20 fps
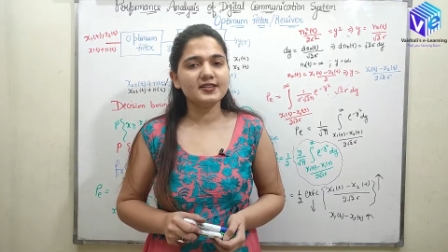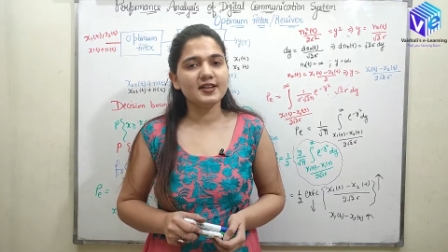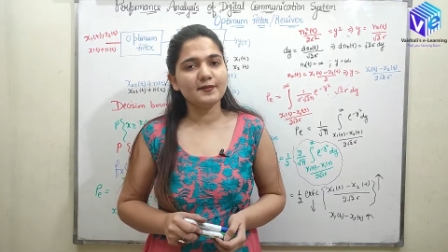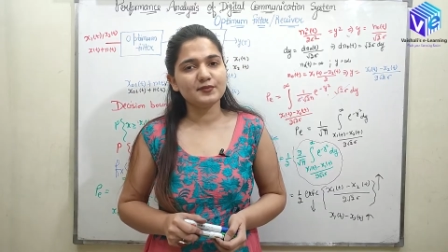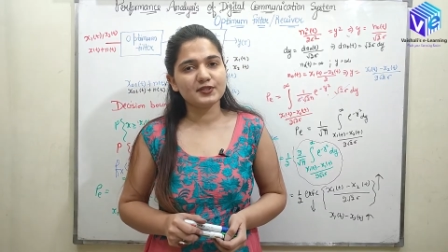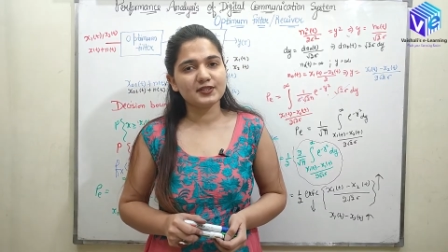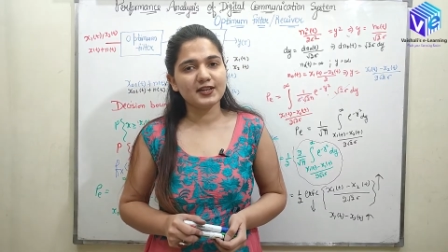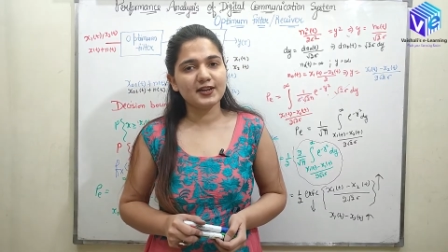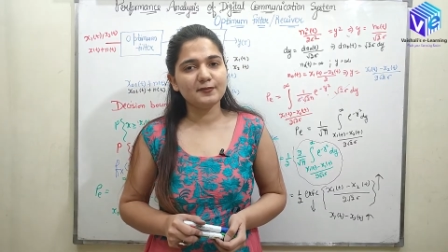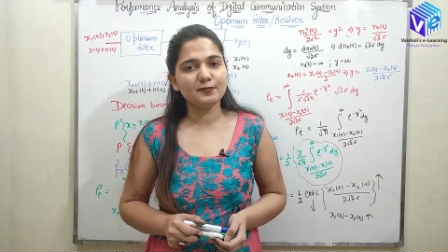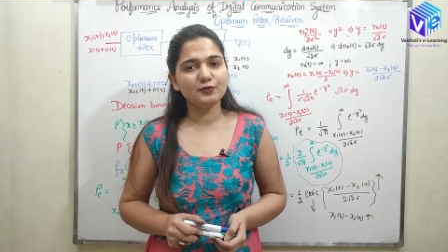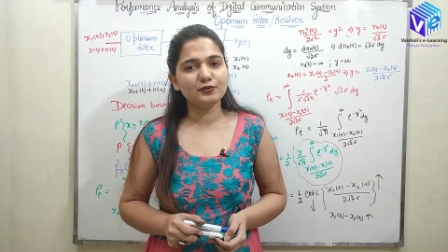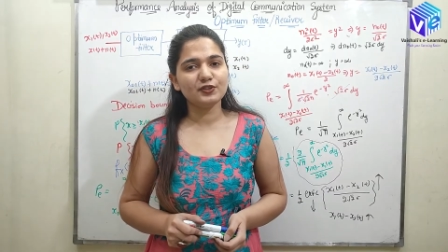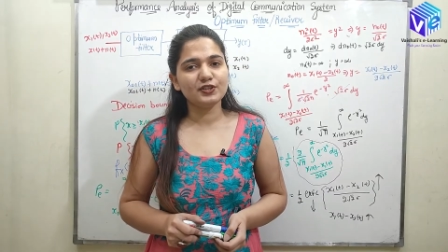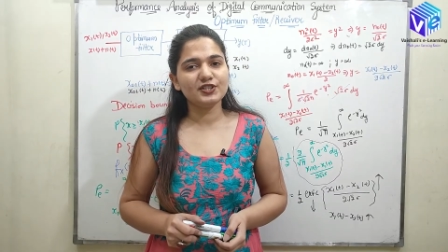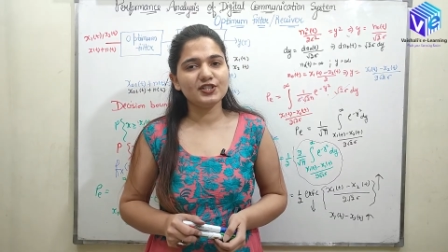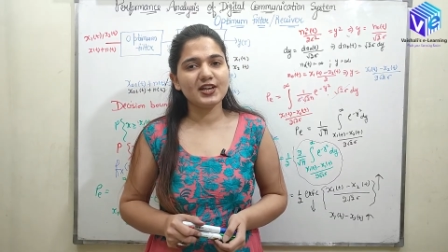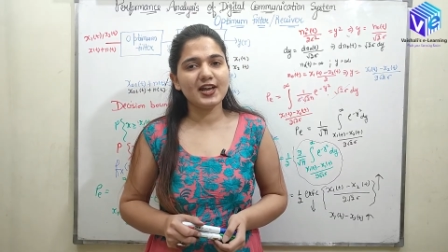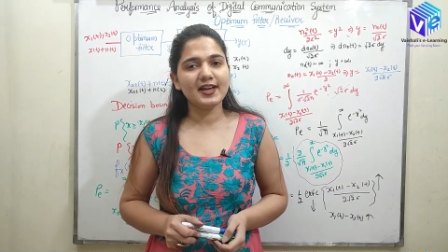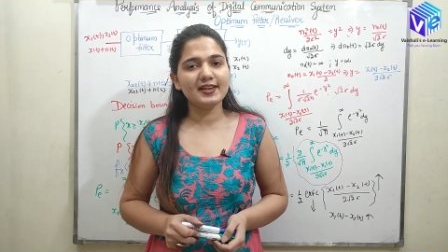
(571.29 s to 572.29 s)
subscribe to
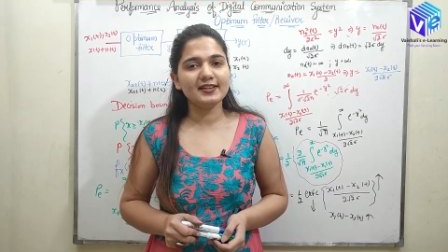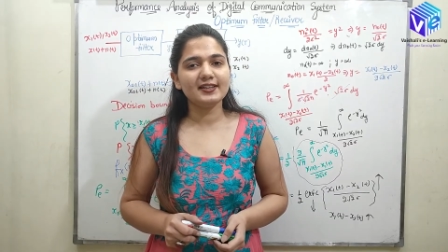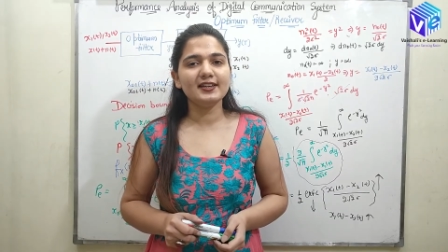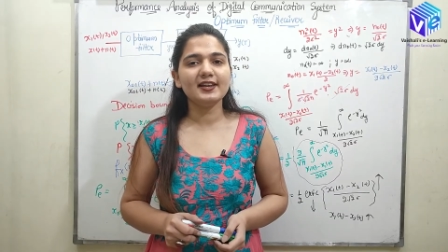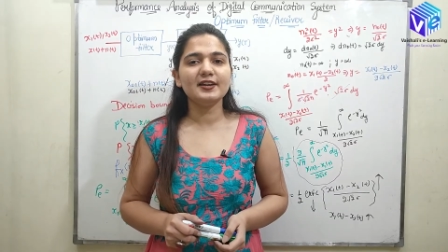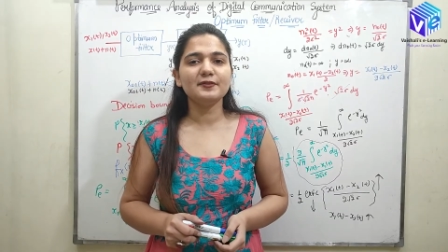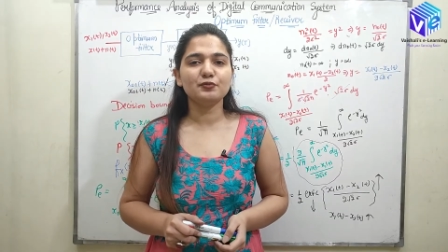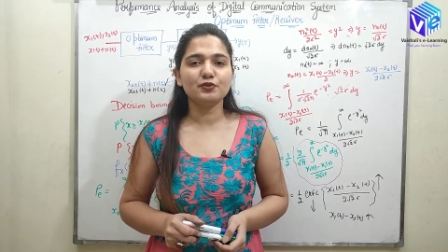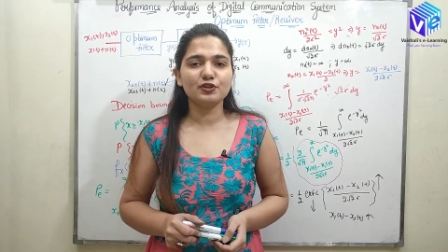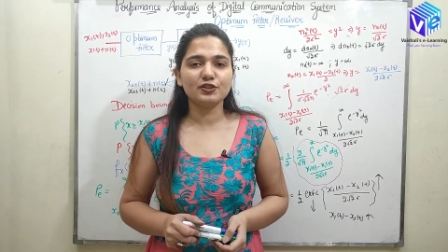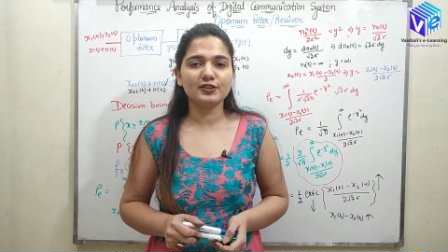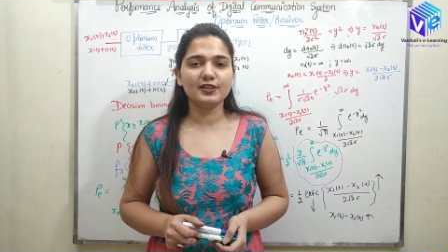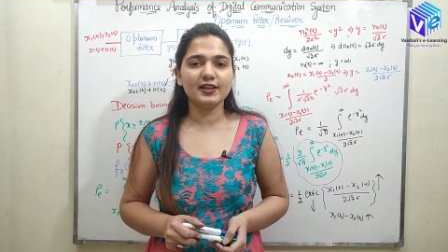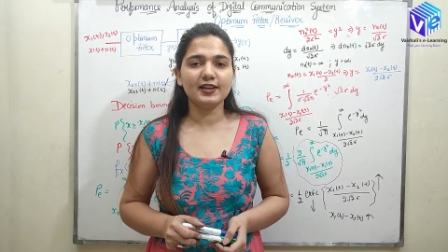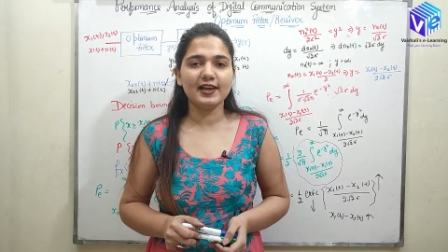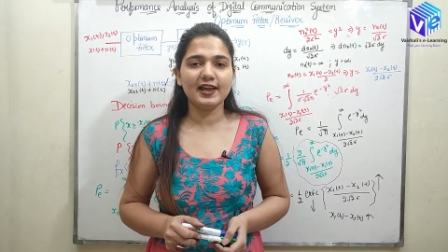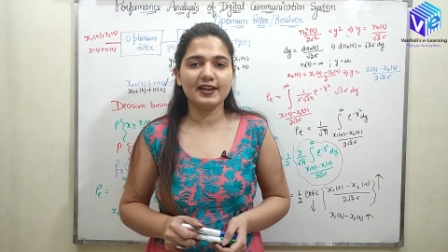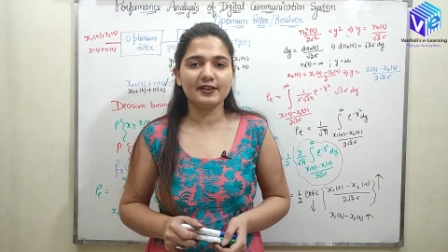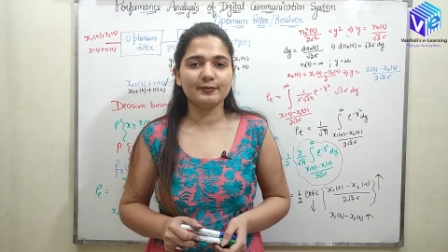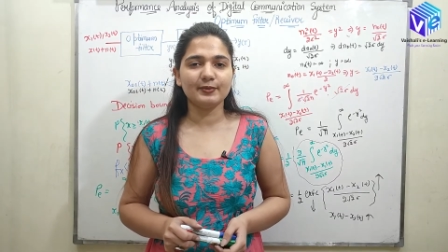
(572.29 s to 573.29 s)
the channel and push the
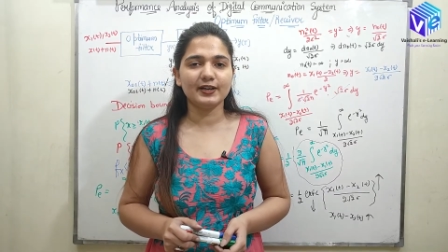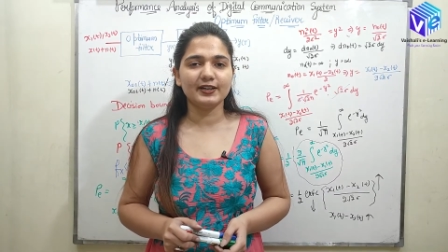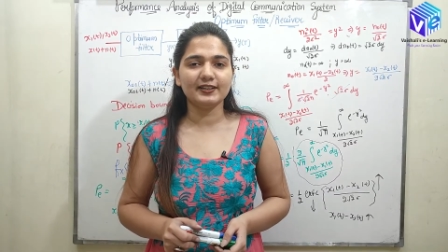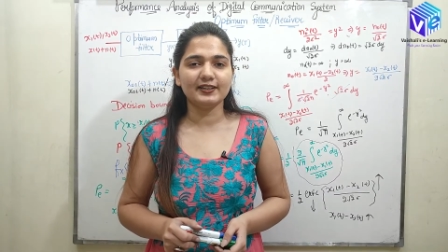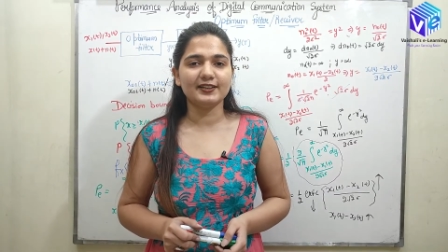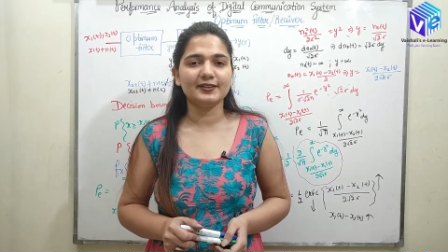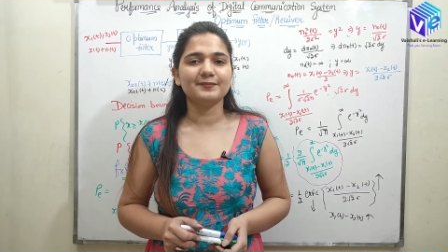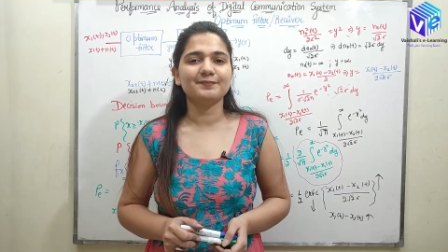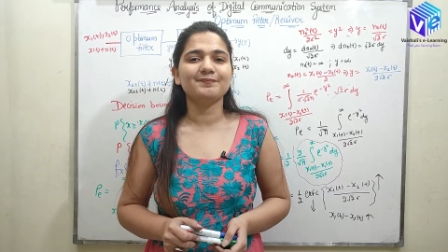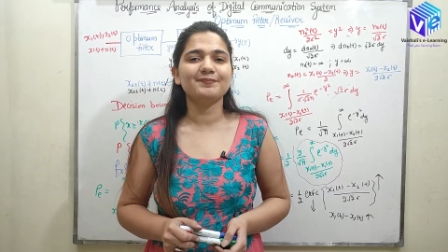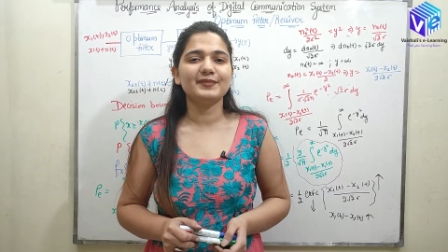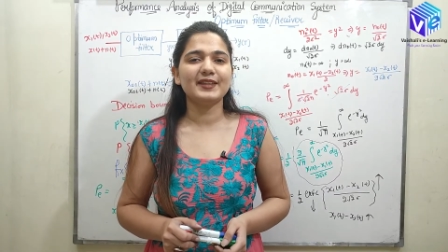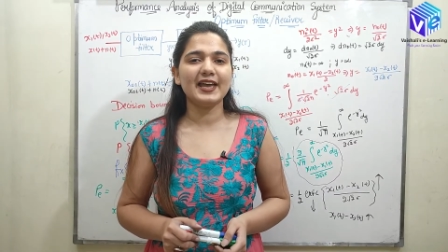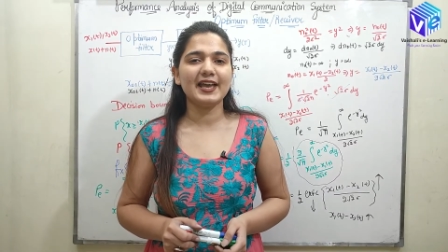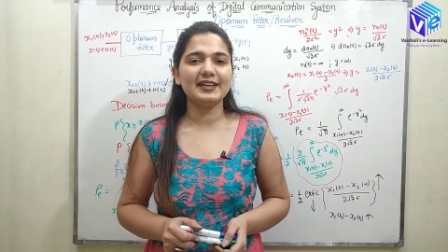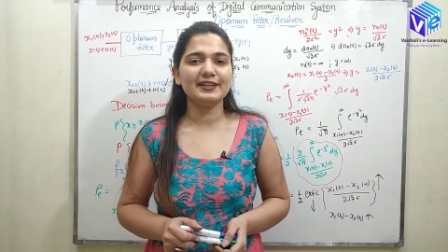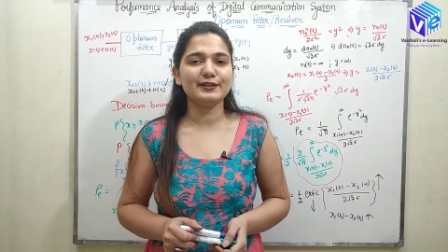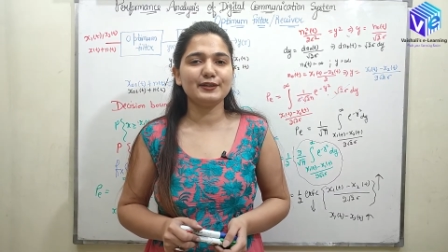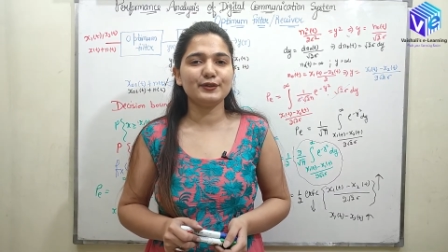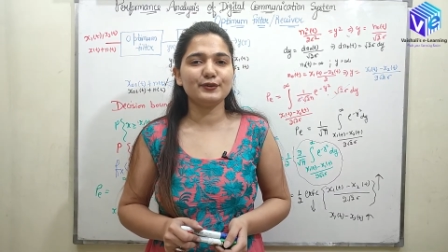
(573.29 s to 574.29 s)
like button.
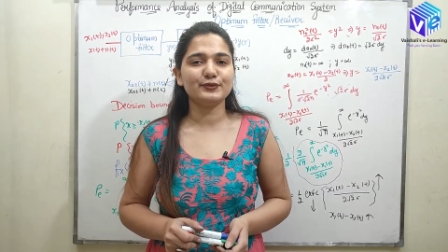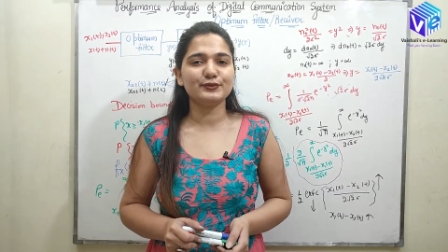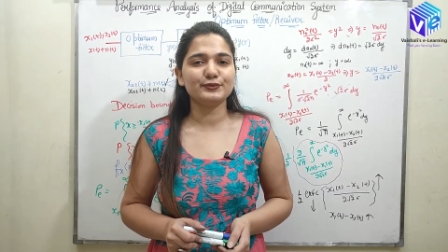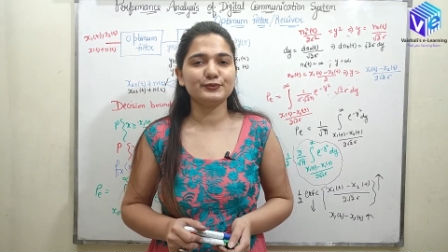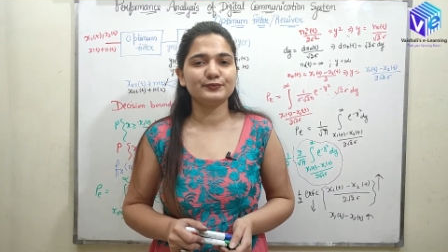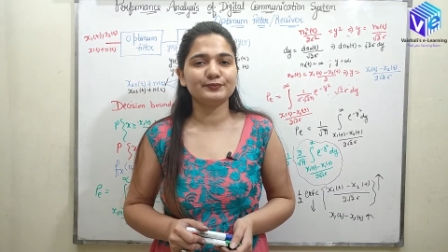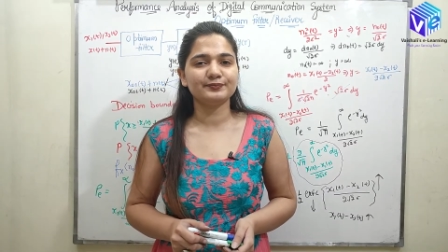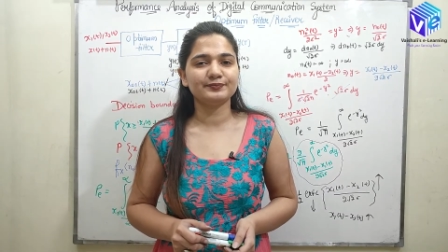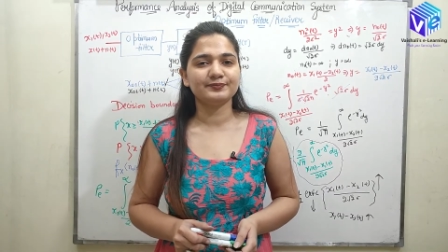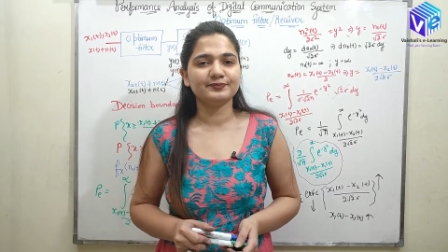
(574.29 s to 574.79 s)
Thank you.